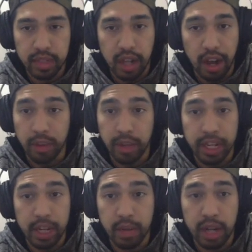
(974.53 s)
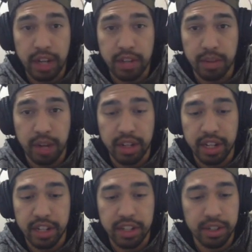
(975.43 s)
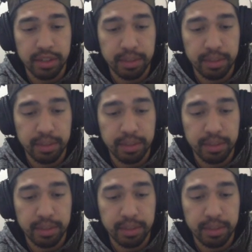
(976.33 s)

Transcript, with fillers: Either way, he would have got surrounded next turn.